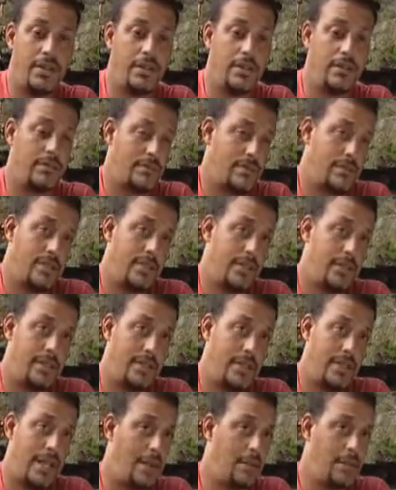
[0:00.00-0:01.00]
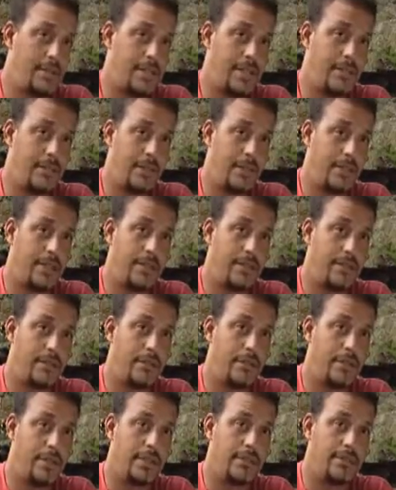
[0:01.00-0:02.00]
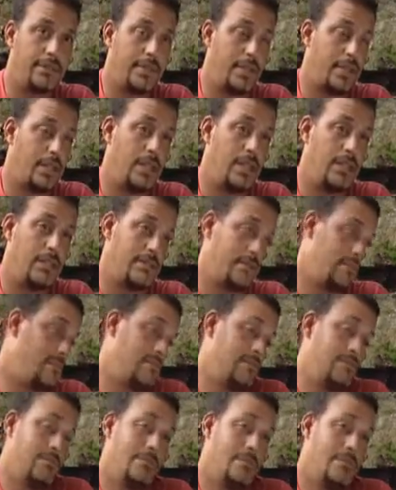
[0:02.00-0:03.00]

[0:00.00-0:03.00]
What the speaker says: and I was able to get through it, and